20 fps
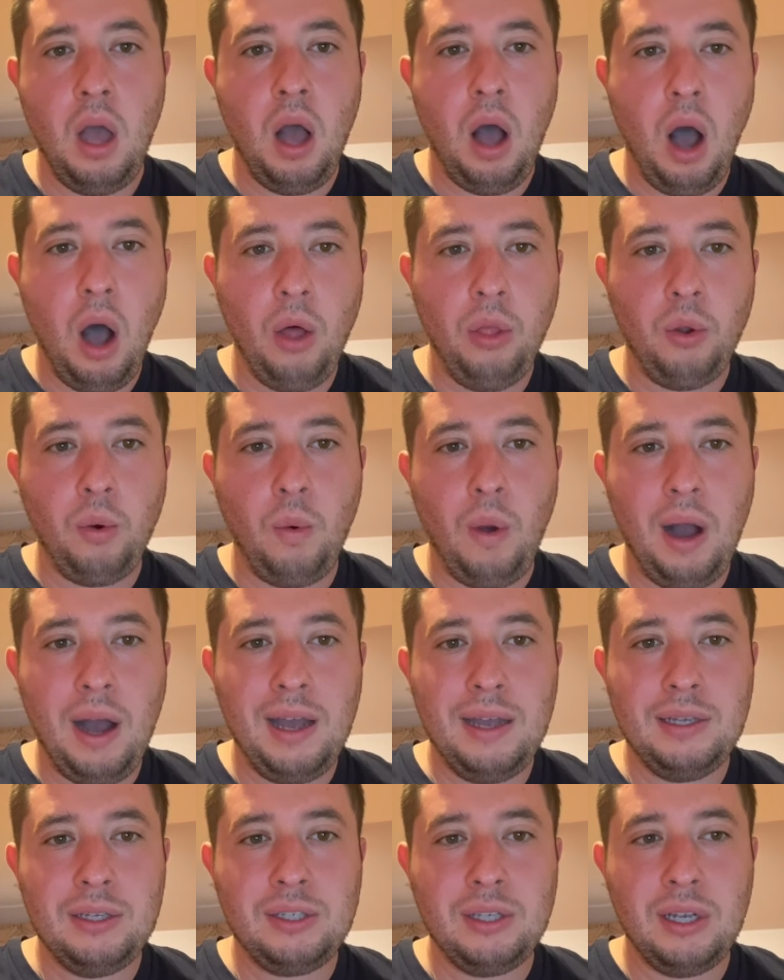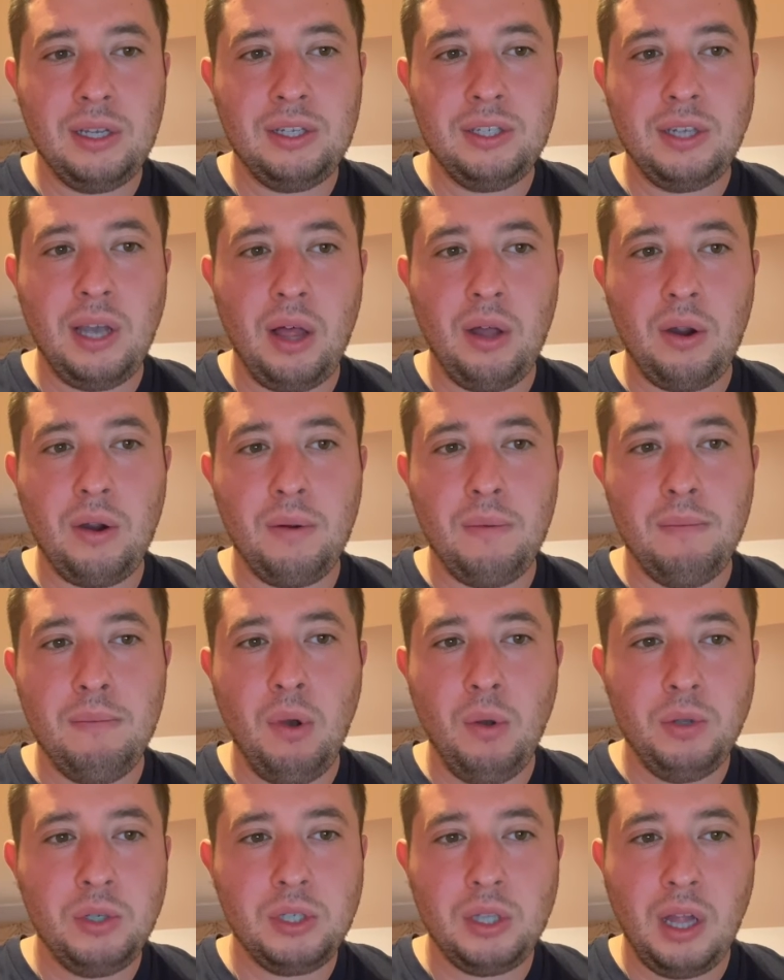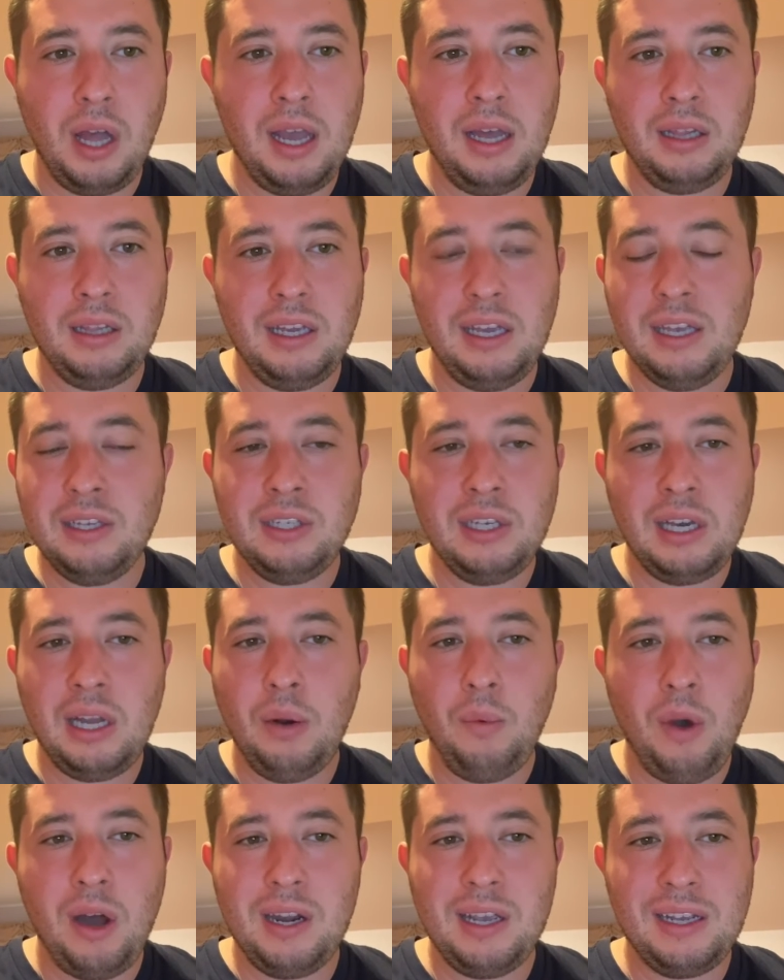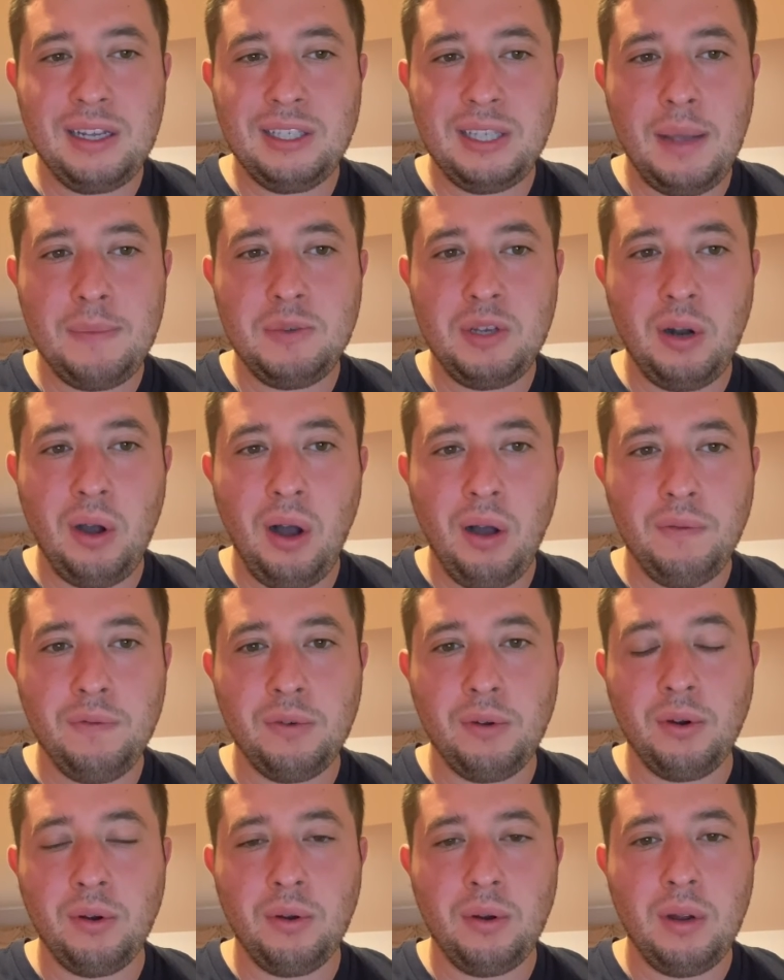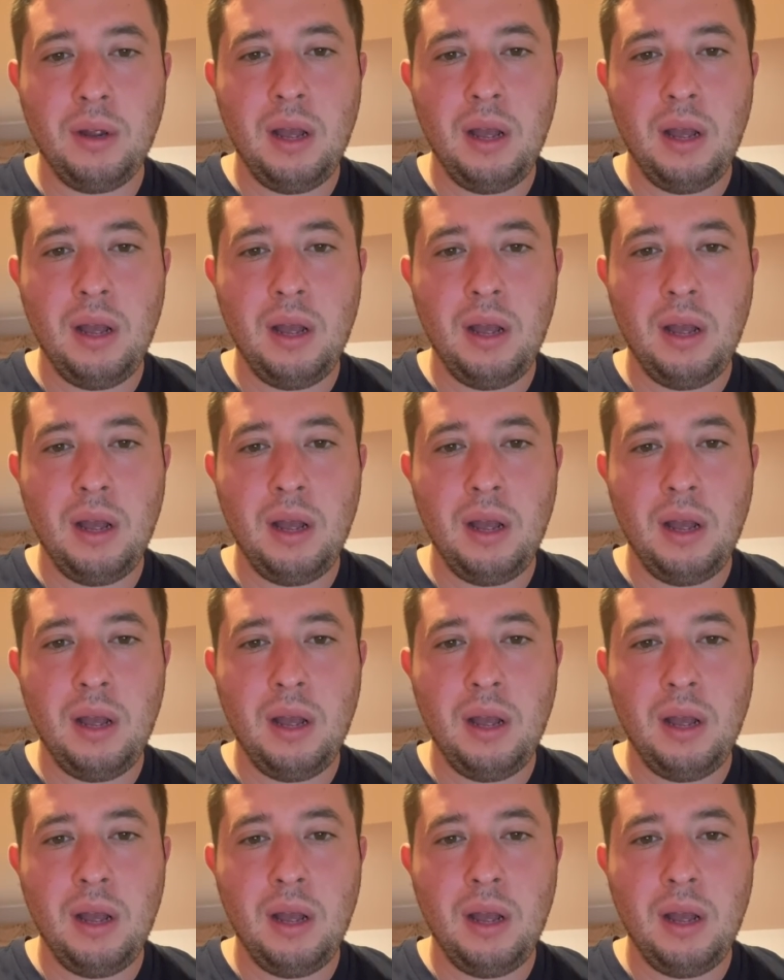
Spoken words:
Otherwise, a seller most likely isn't going to want to accept an offer